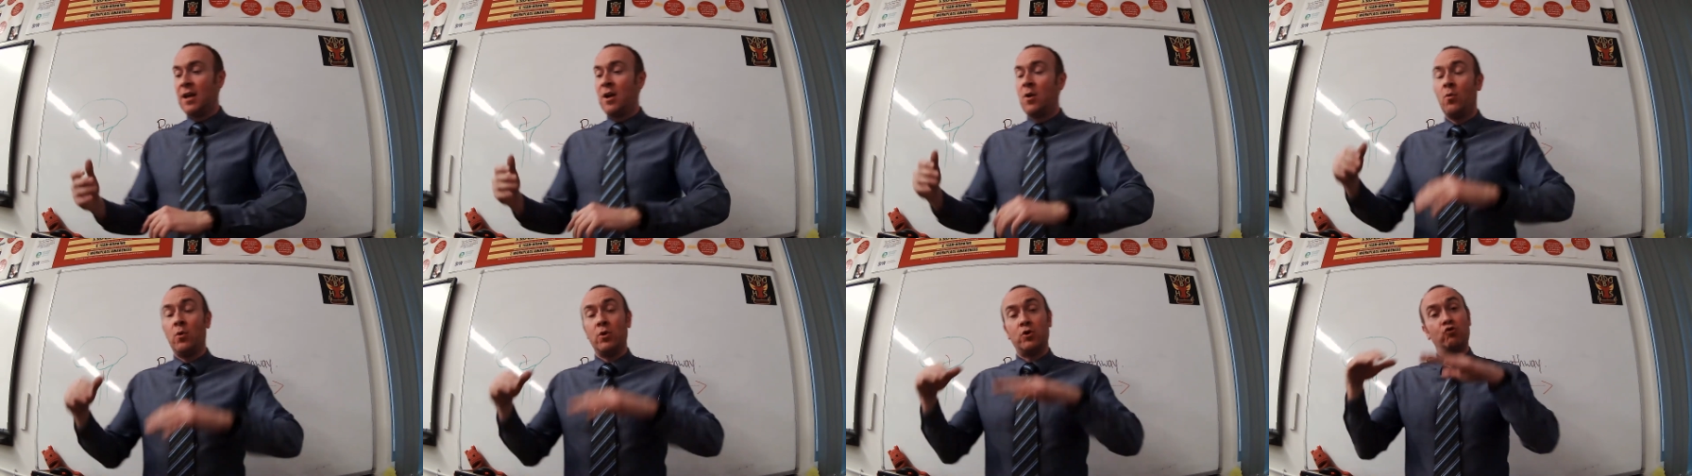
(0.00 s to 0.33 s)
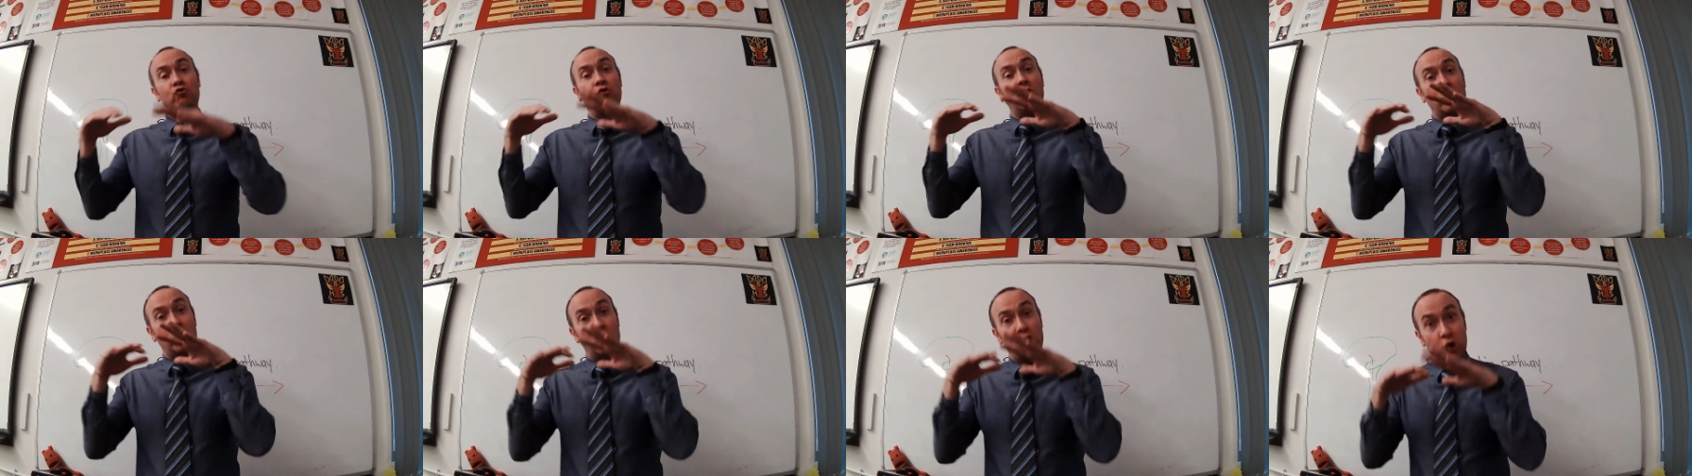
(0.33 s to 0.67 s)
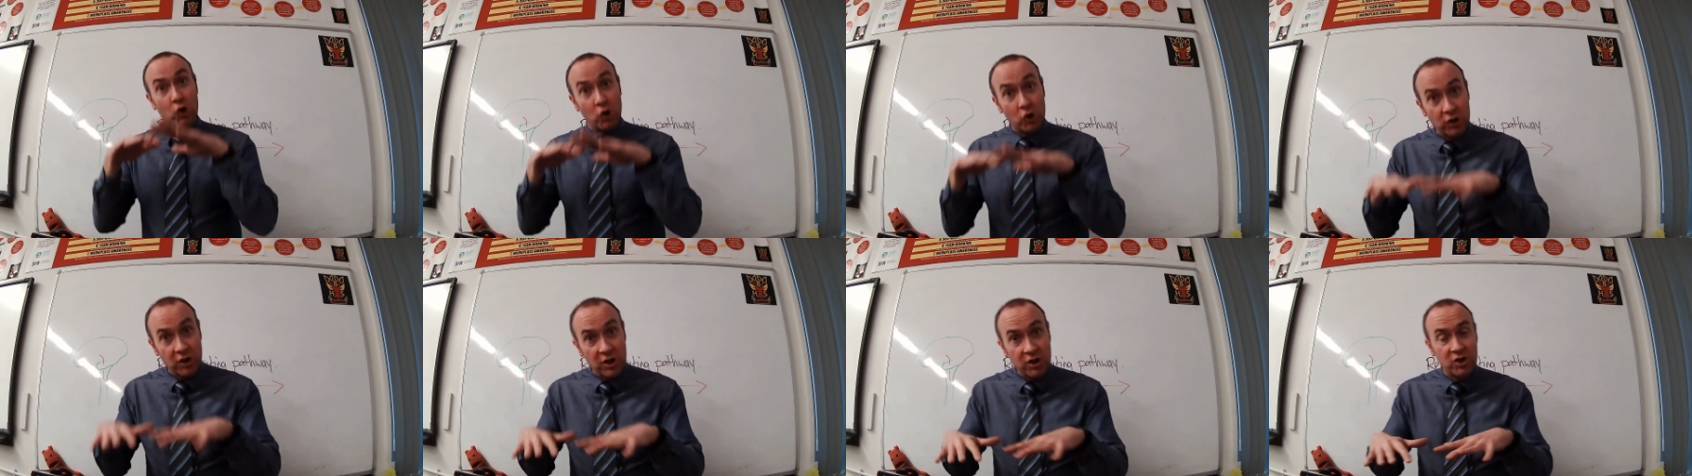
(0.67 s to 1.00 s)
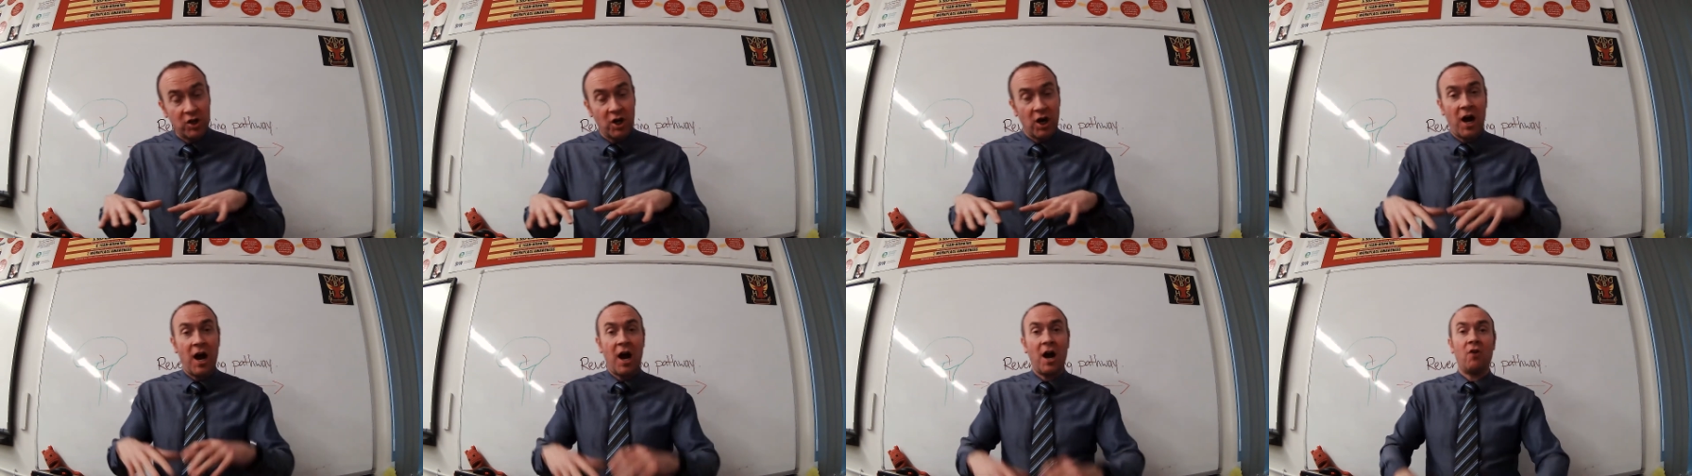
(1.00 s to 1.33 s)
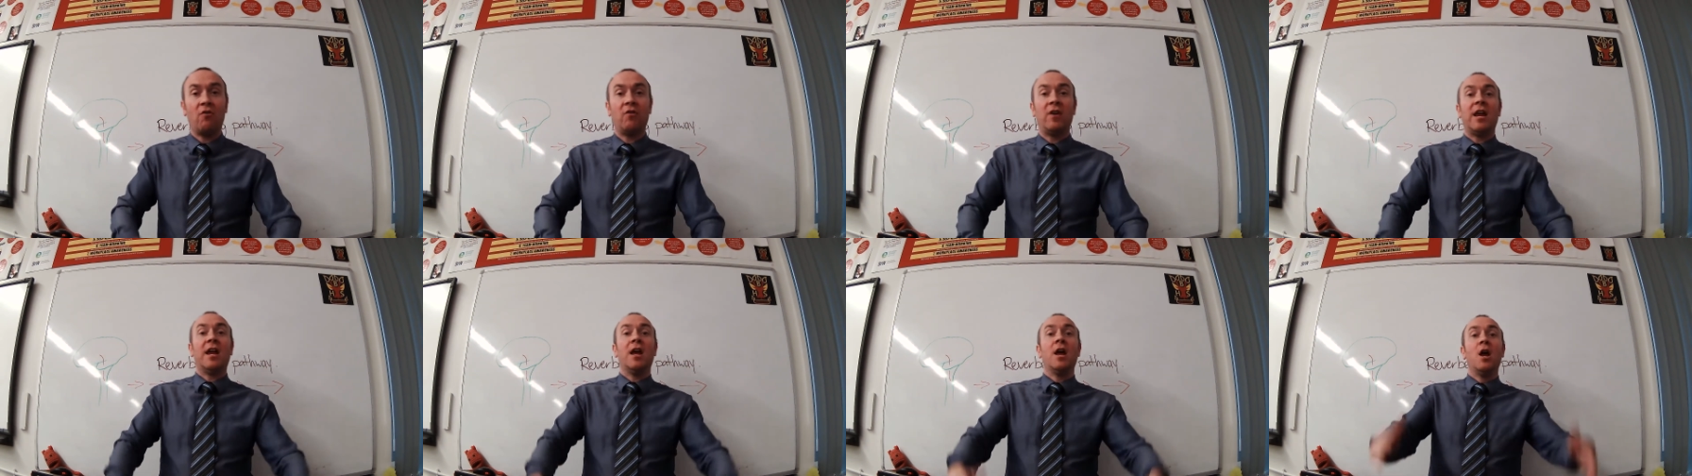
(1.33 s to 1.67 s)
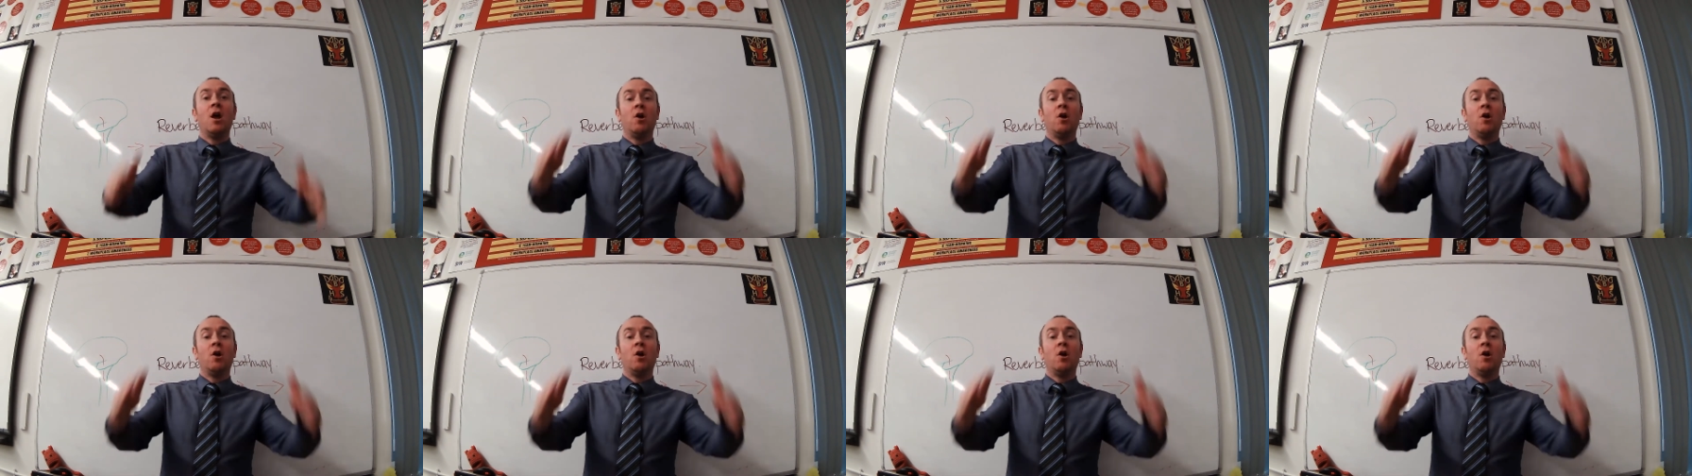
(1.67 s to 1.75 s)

which reduces your heart rate,